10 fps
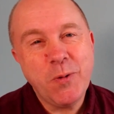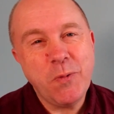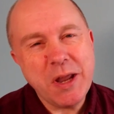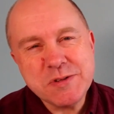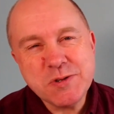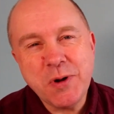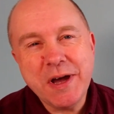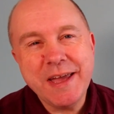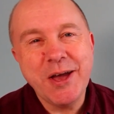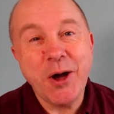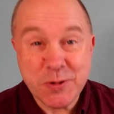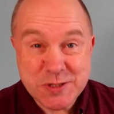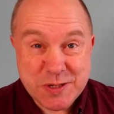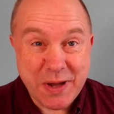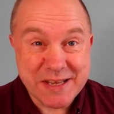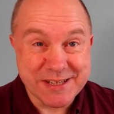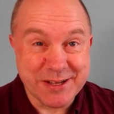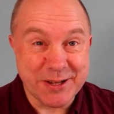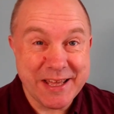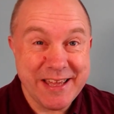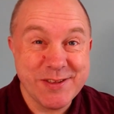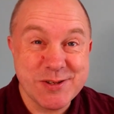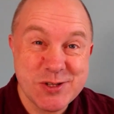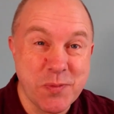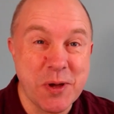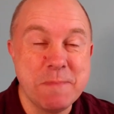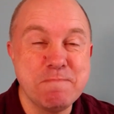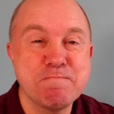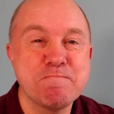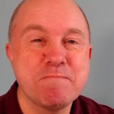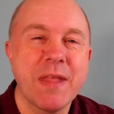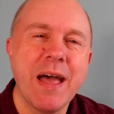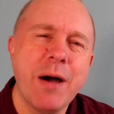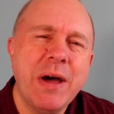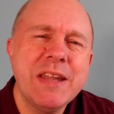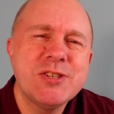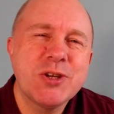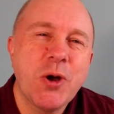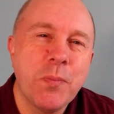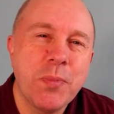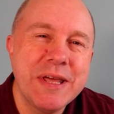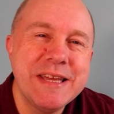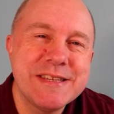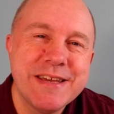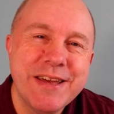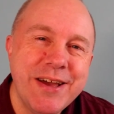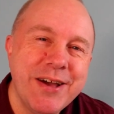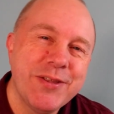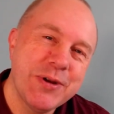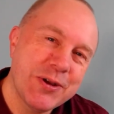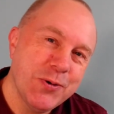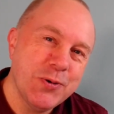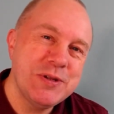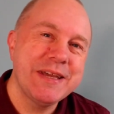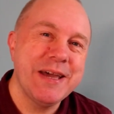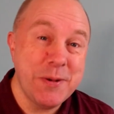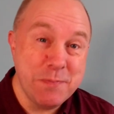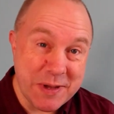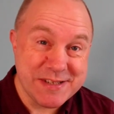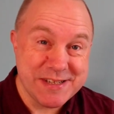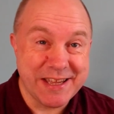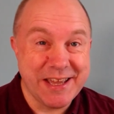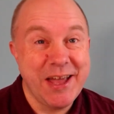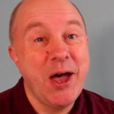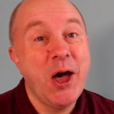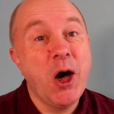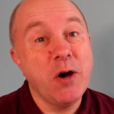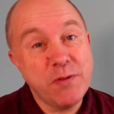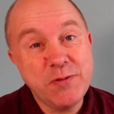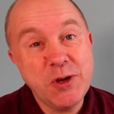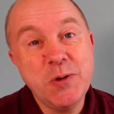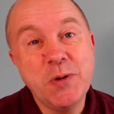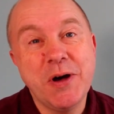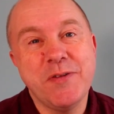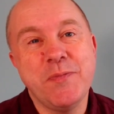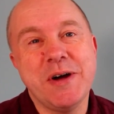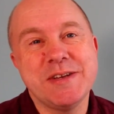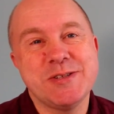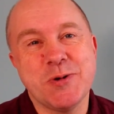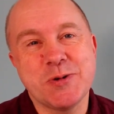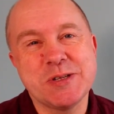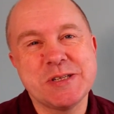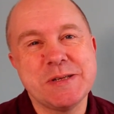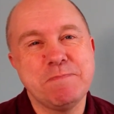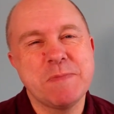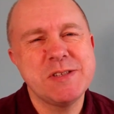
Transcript: While I was away on sabbatical in the summer, I managed to complete the recording and mixing of a few of my songs.